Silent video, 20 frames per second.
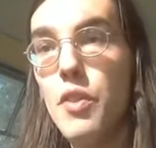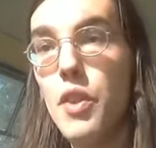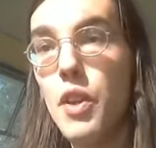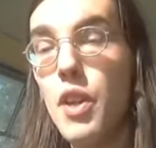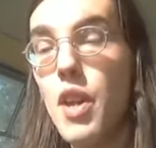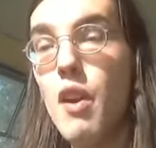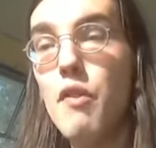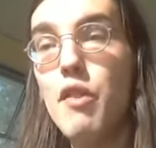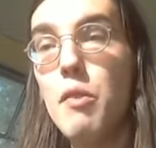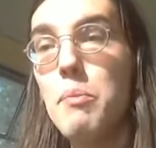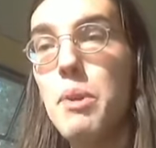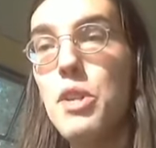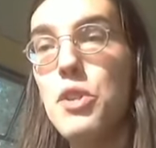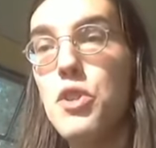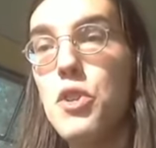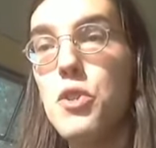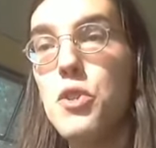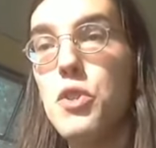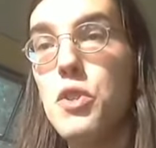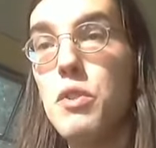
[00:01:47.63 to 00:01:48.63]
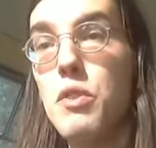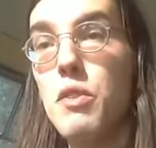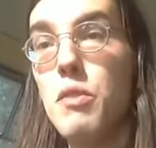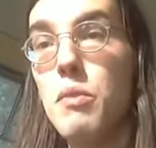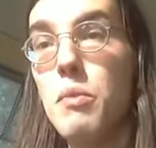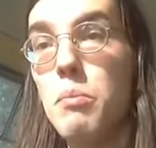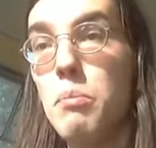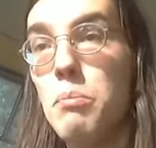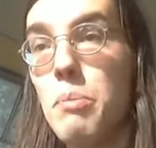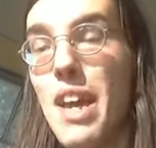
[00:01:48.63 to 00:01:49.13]
The government just
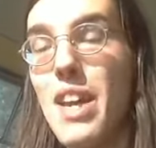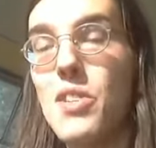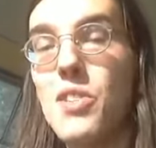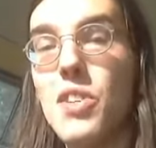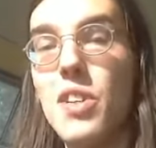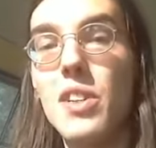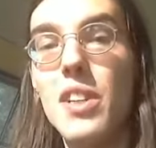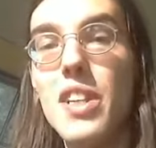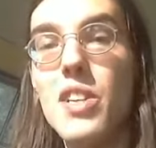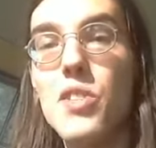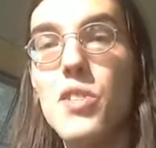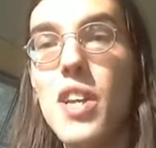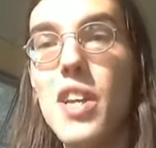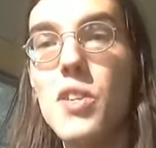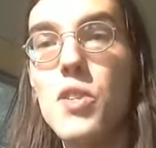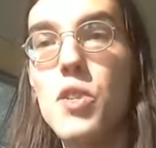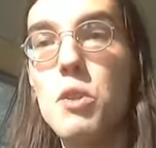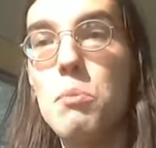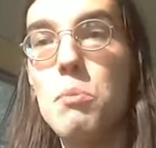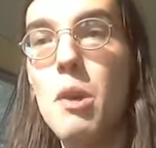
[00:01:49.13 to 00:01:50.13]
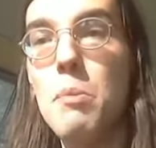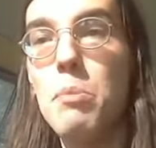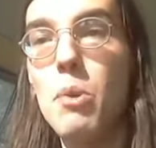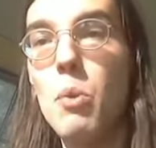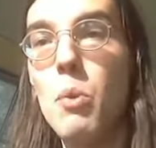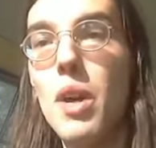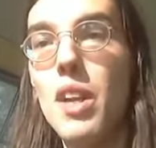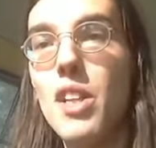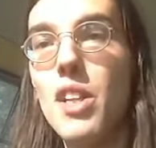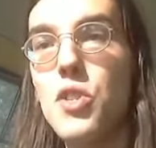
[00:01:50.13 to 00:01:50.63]
basically says to
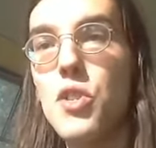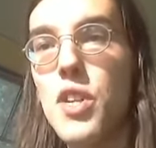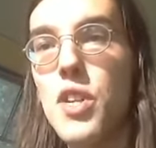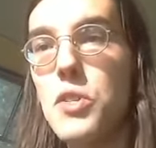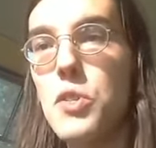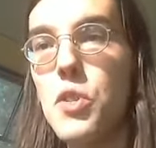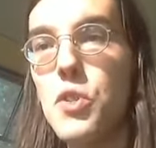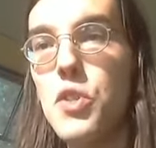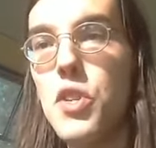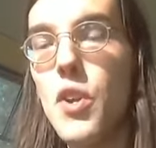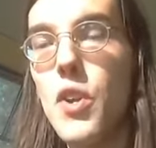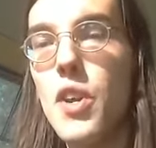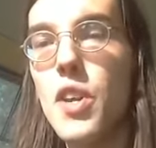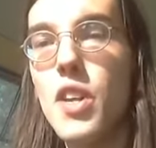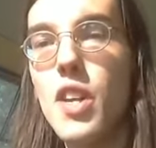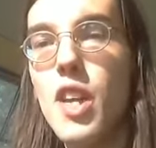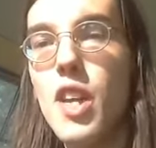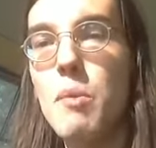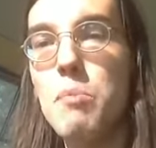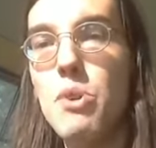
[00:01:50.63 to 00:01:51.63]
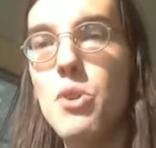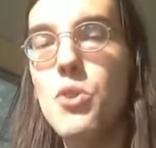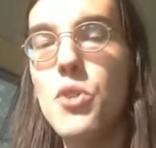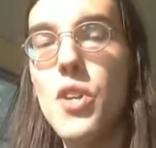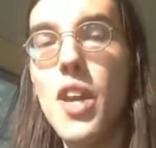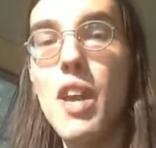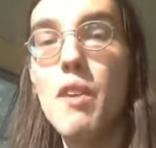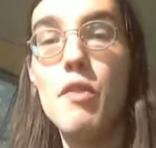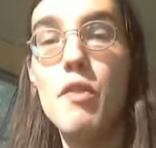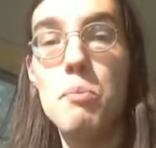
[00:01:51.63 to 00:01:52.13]
people, well, it's necessary to keep you
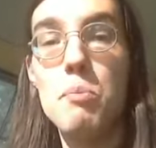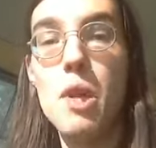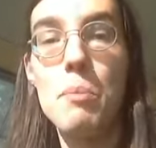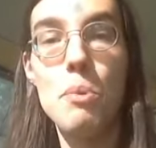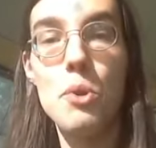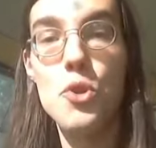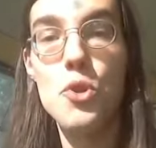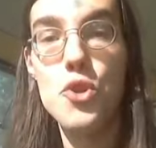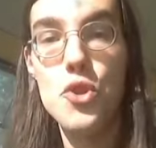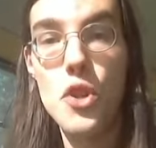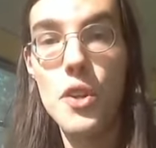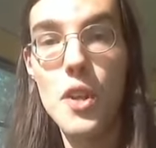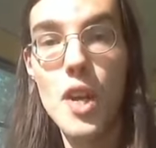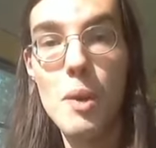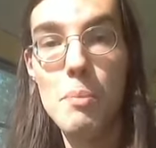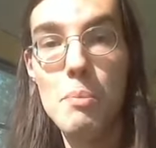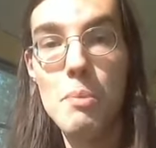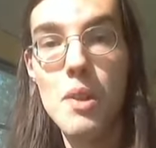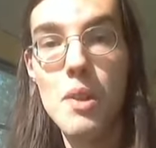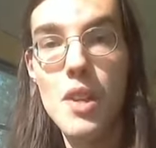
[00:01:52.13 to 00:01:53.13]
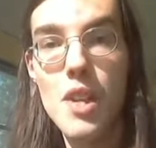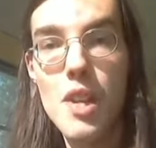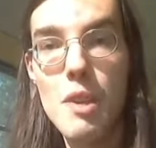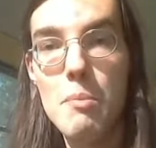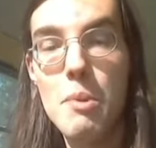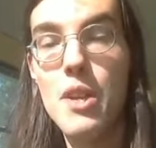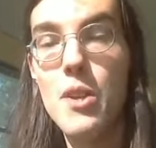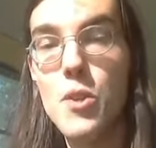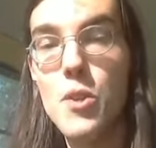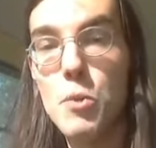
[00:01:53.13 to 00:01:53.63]
safe, and people shut
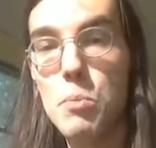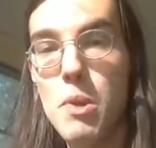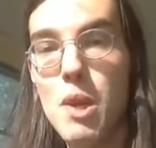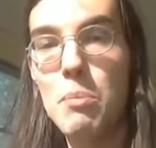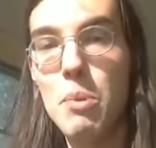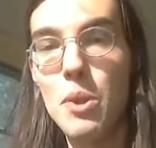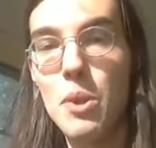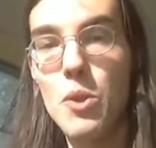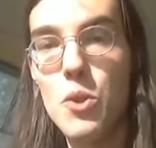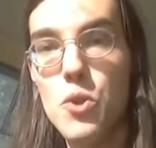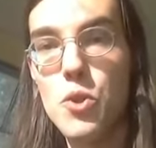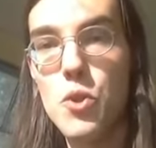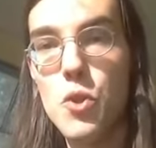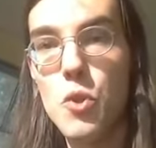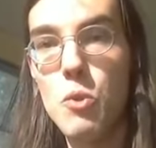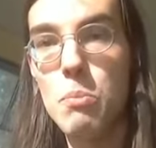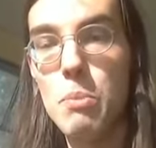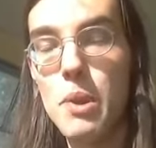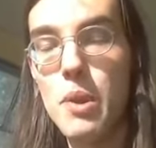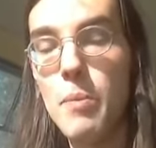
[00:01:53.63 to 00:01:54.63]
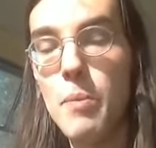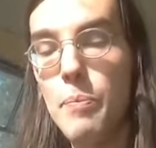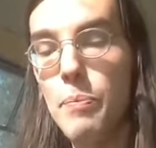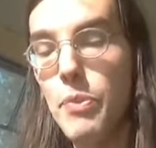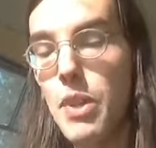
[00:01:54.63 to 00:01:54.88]
up because people are stupid.